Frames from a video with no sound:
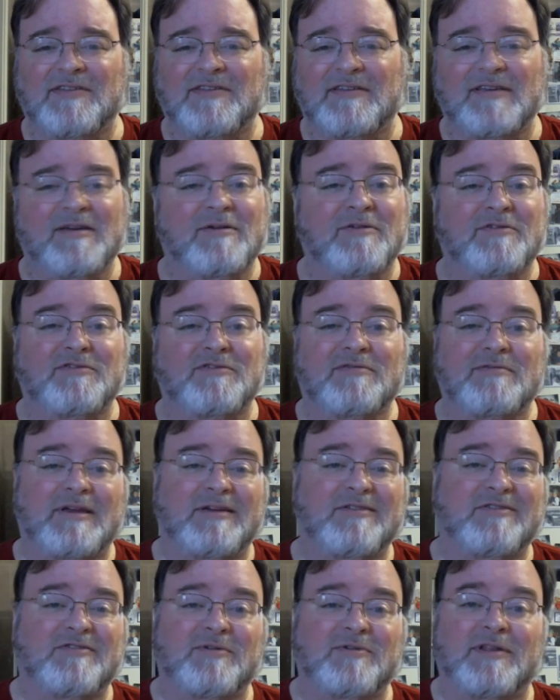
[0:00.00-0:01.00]
It's
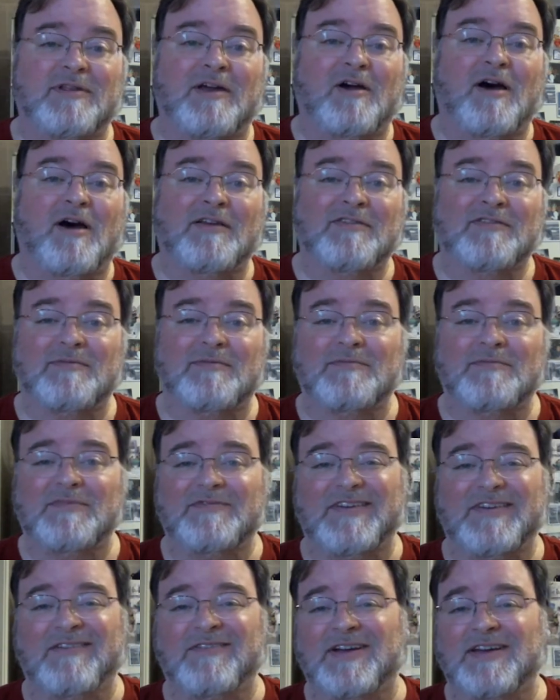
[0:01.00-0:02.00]
really awesome.
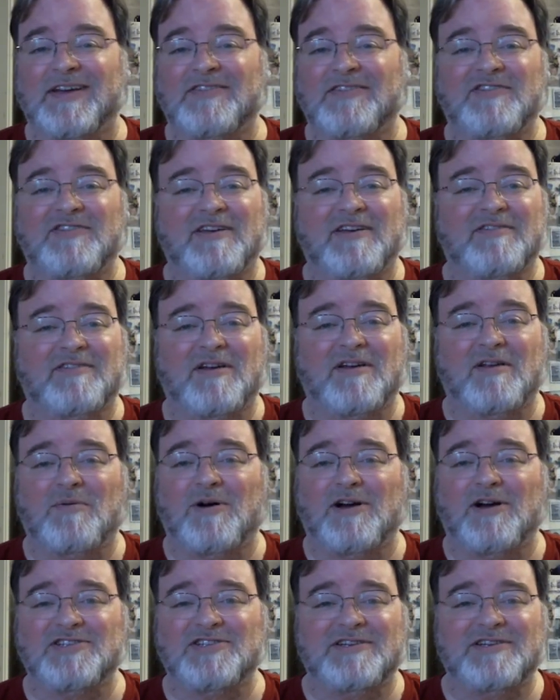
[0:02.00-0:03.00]
If you ever get the chance to go to
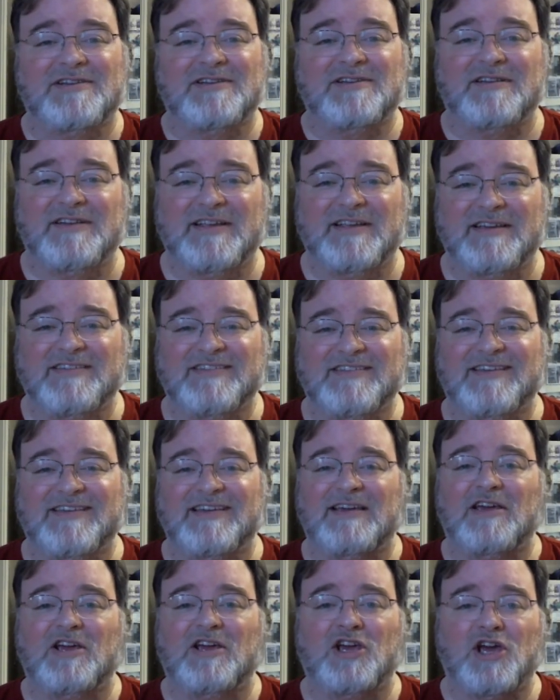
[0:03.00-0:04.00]
Washington,
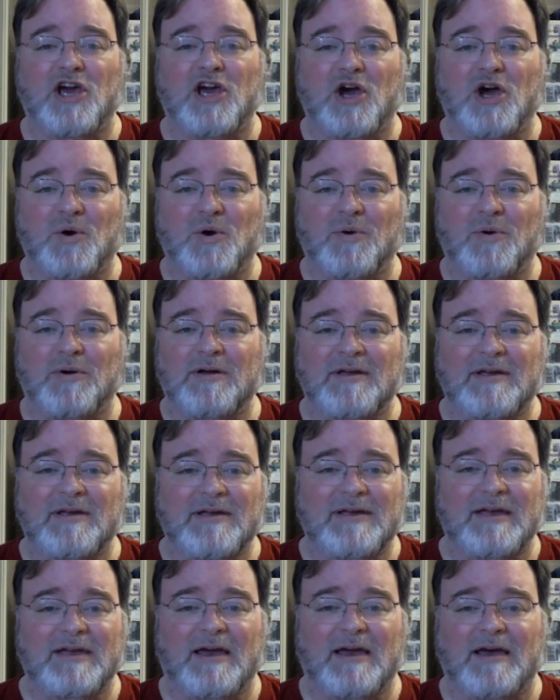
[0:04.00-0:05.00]
D.C., go.
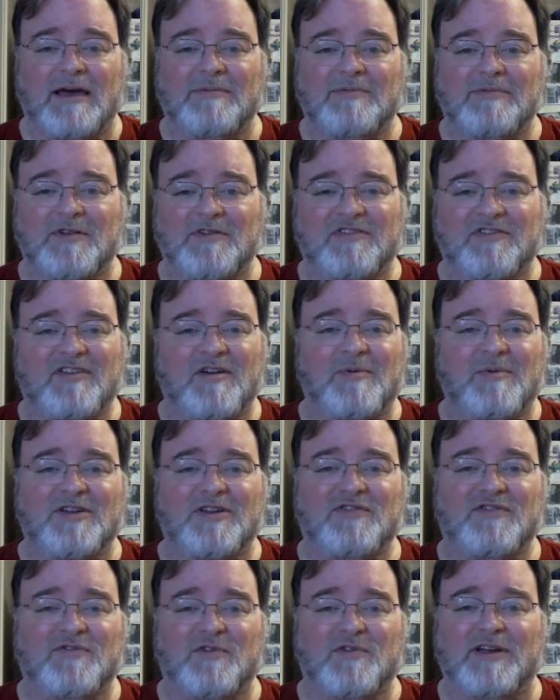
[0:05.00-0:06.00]
There's so
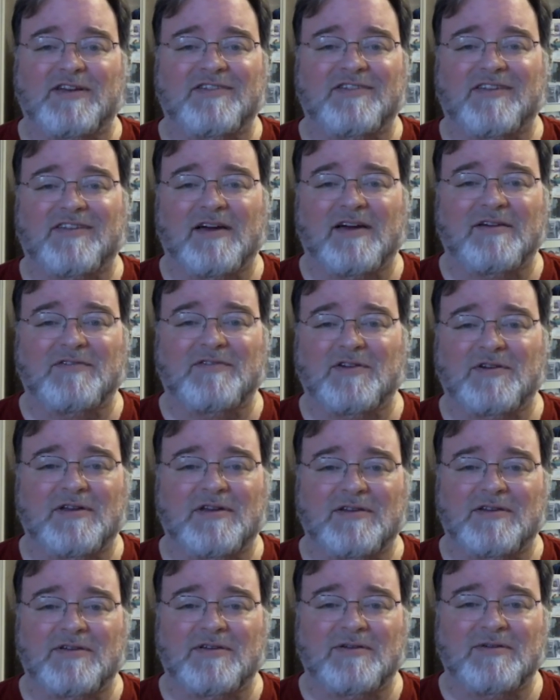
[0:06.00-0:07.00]
much free stuff you
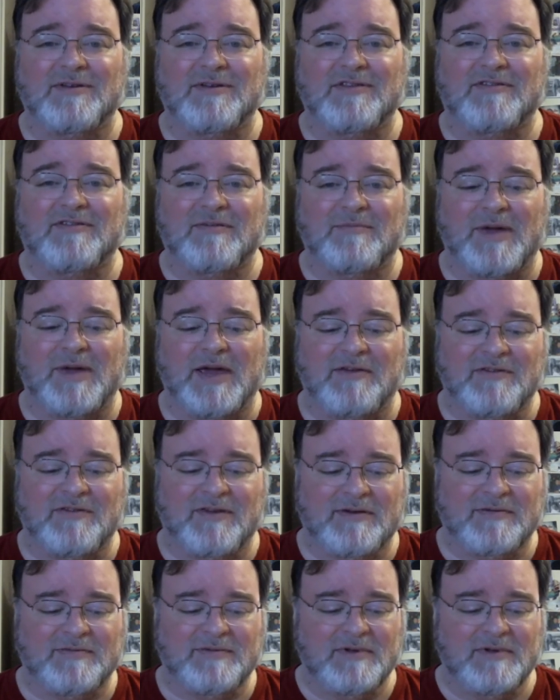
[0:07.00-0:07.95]
can do. It's amazing.